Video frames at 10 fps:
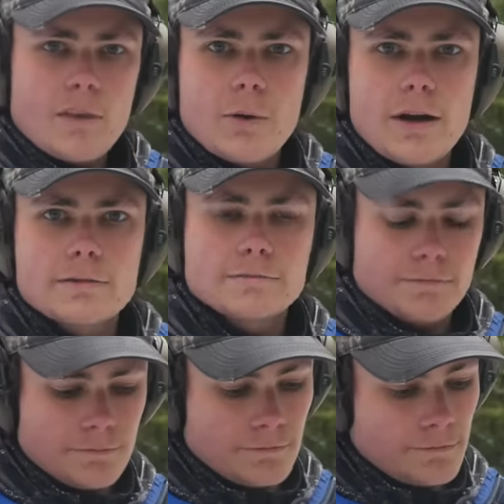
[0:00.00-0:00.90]
Wow.
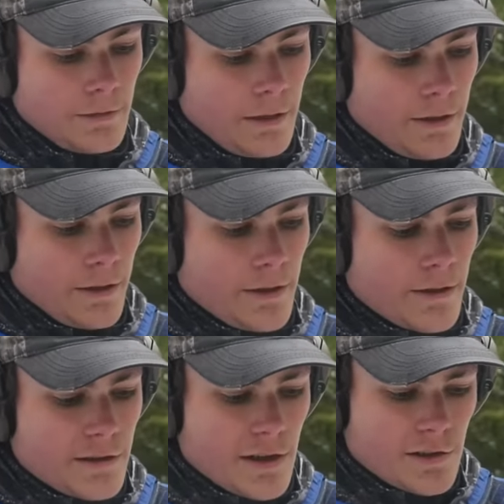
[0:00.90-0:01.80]

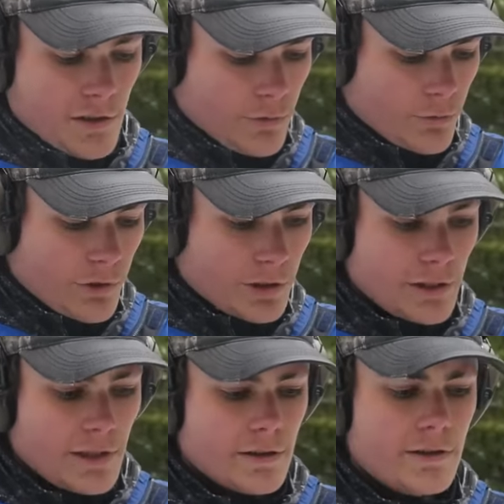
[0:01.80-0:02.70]
It is actually a
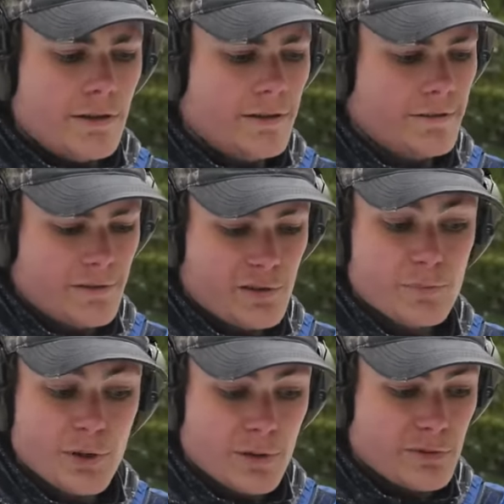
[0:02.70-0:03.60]
really
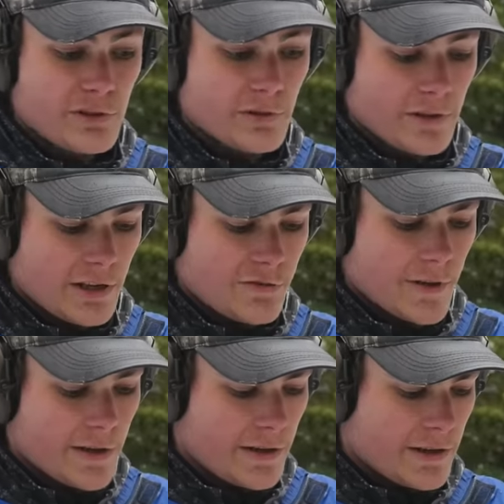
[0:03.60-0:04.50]
superb shooter. That
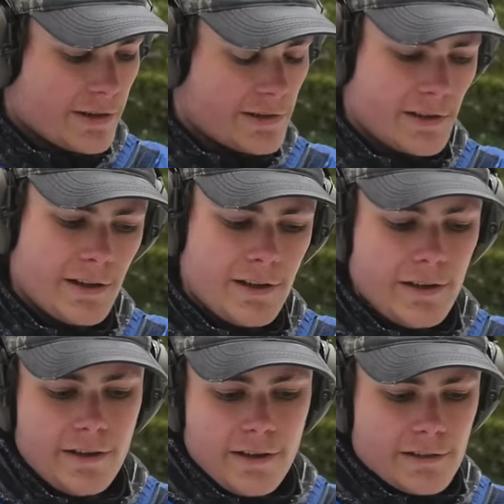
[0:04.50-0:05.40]
trigger is
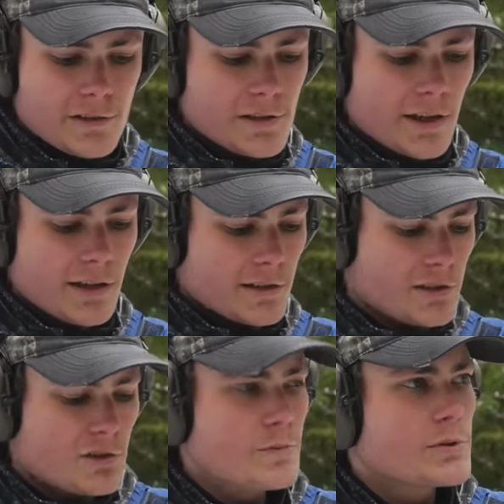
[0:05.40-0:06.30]
just like a
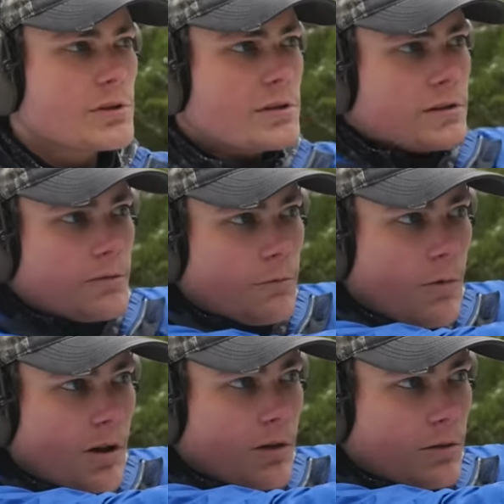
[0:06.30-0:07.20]
super
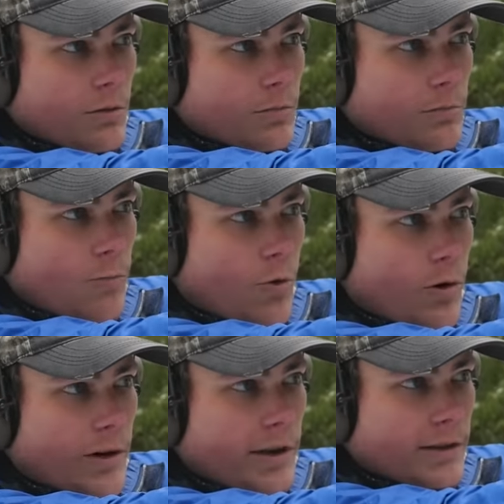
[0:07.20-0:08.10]
well
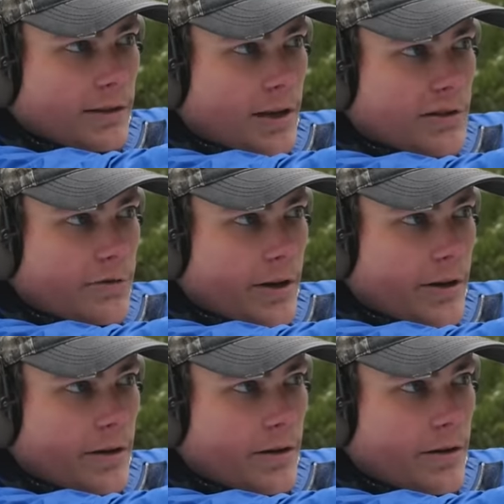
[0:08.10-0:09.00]
worn in Glock trigger.